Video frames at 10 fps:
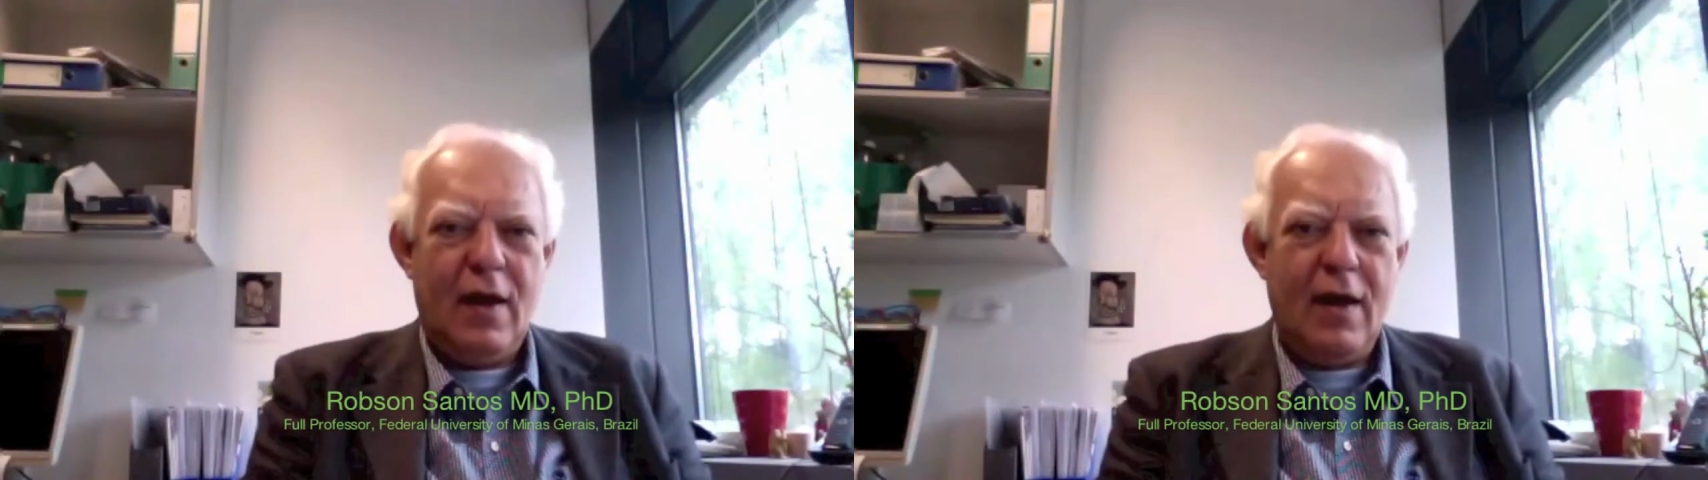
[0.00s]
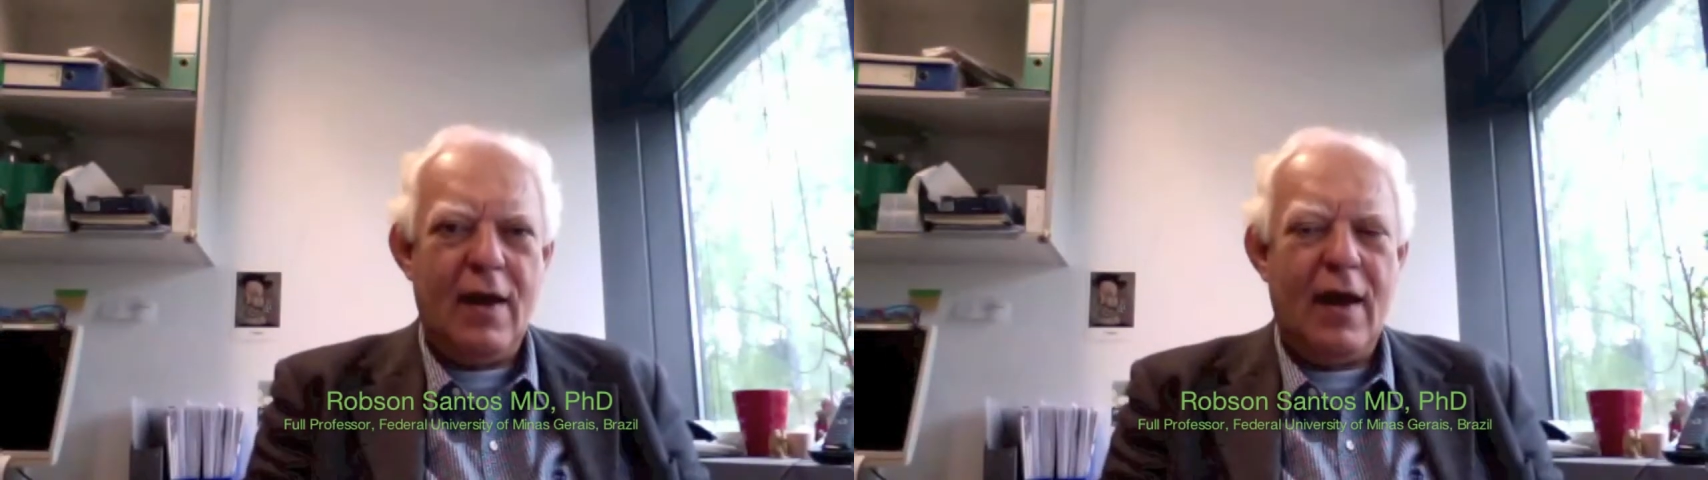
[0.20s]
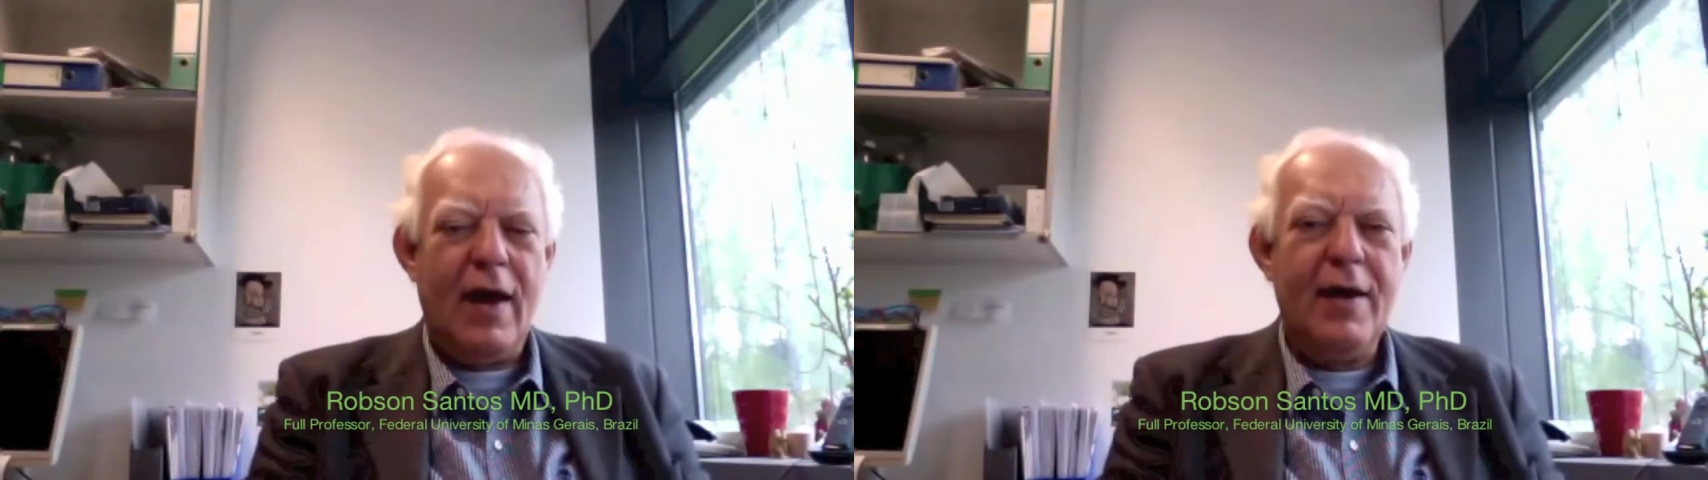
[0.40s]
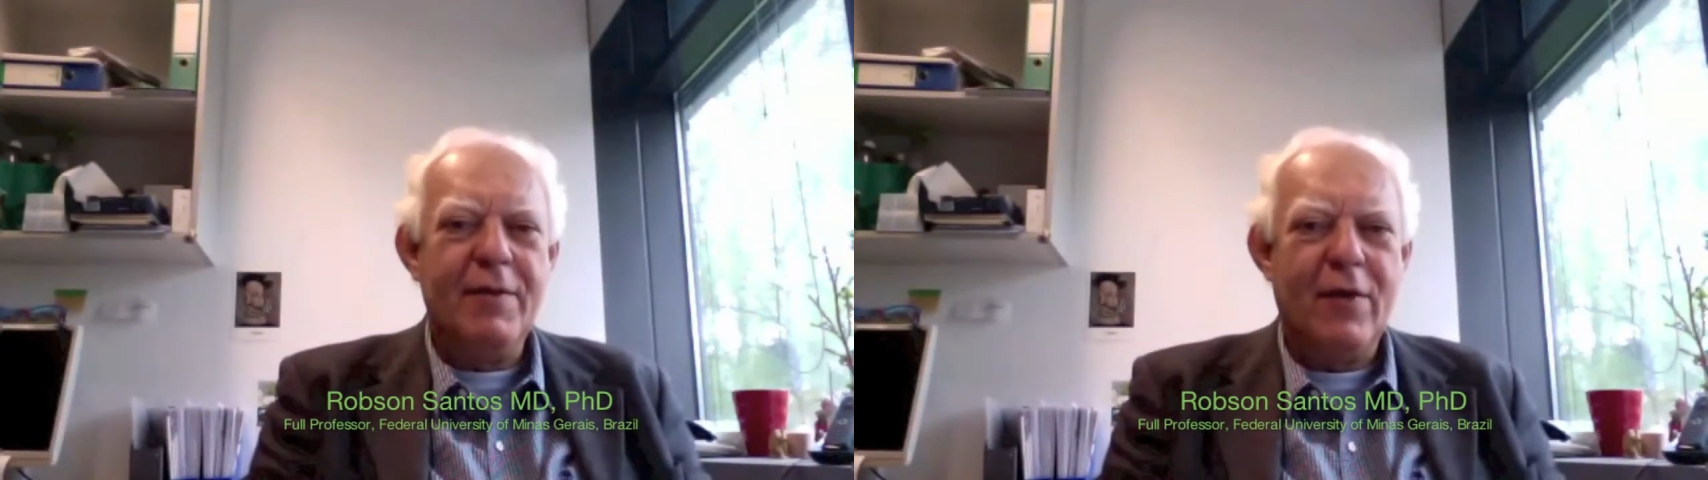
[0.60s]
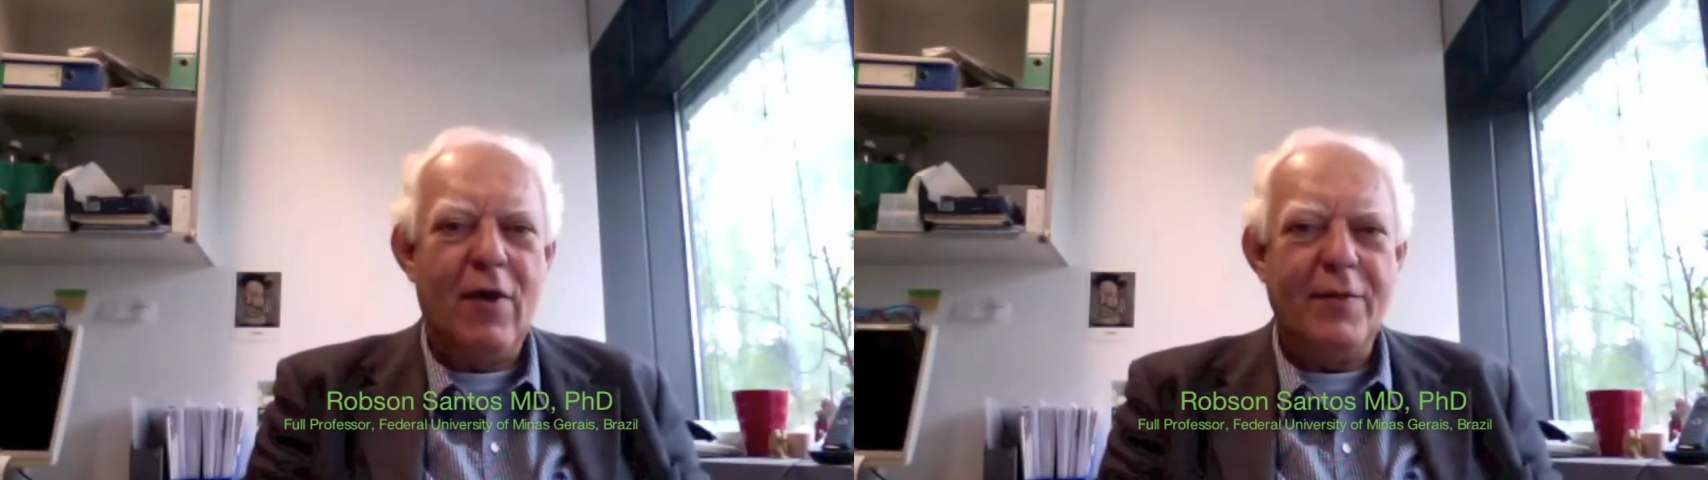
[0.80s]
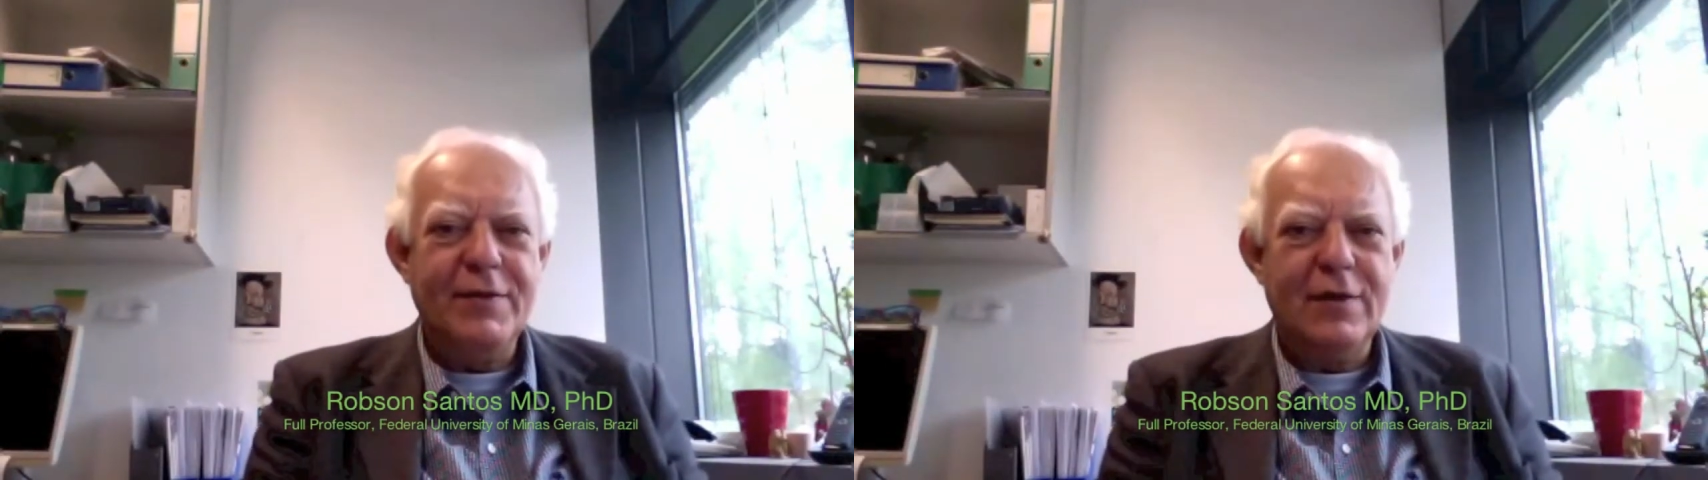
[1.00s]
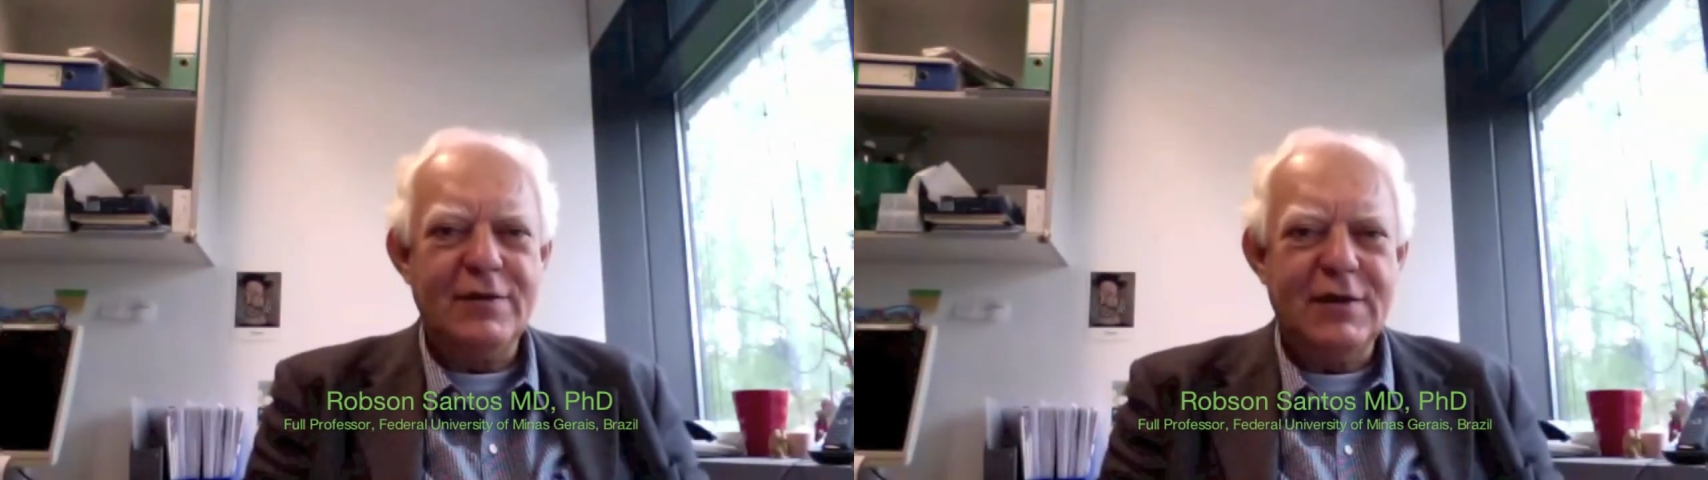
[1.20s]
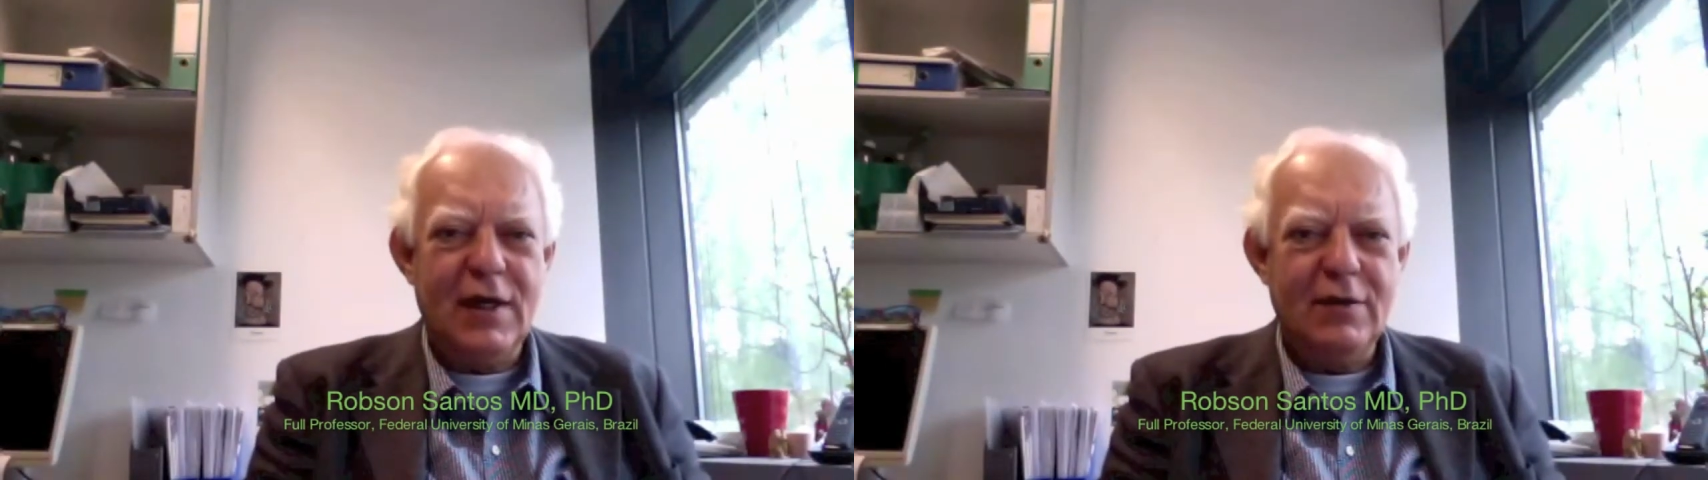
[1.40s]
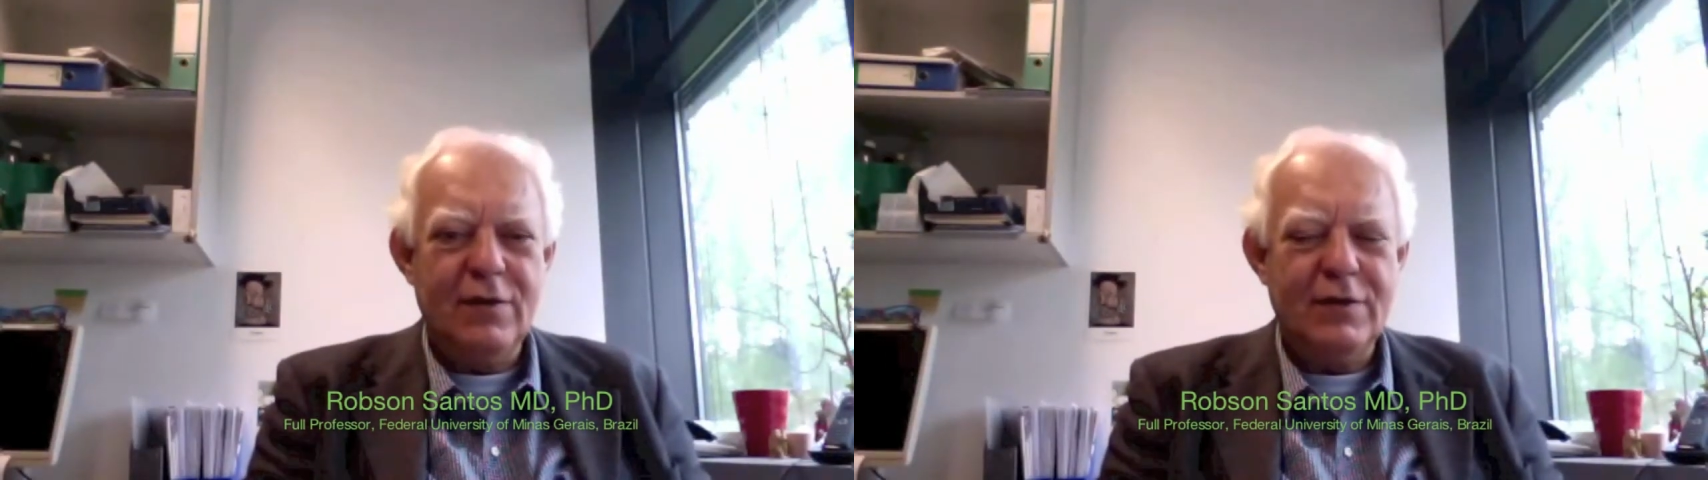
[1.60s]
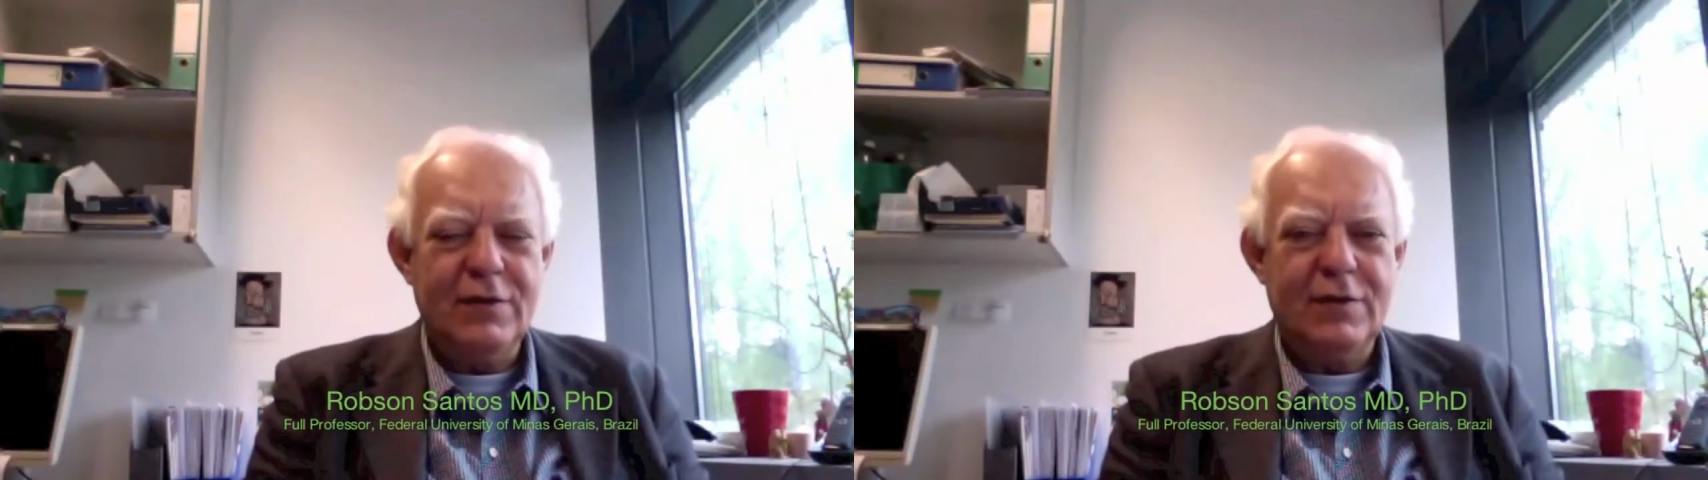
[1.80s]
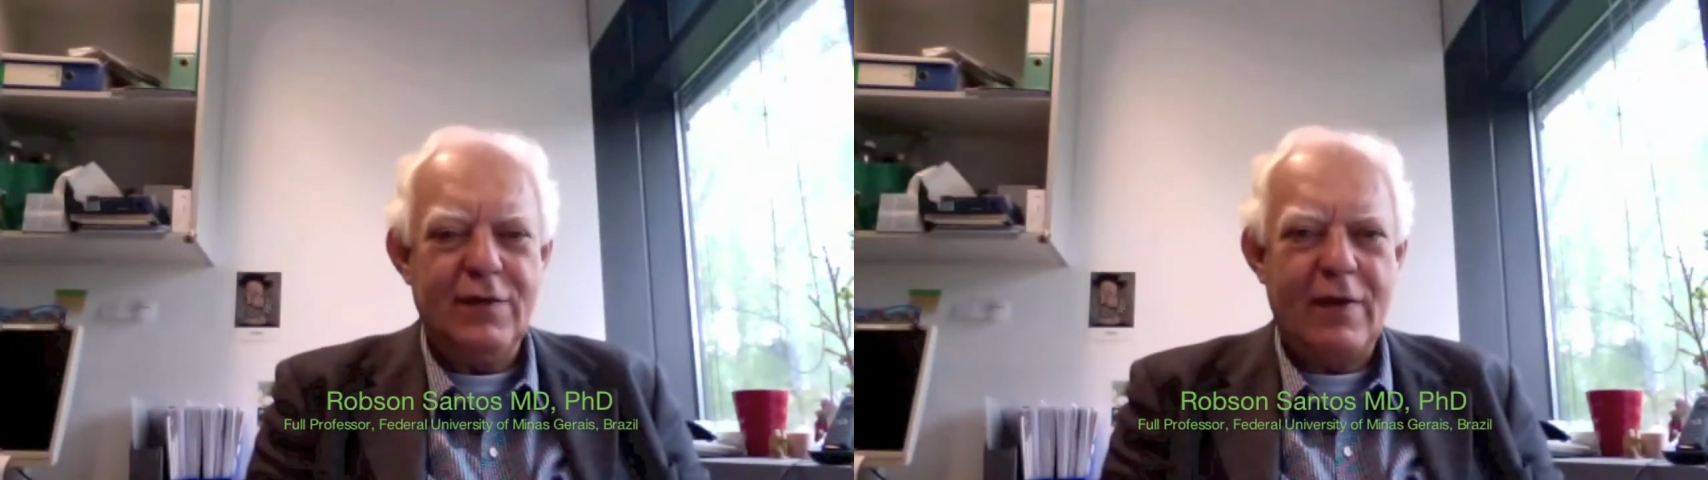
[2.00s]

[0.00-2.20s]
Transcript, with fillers: Uh, I am Robson Santos,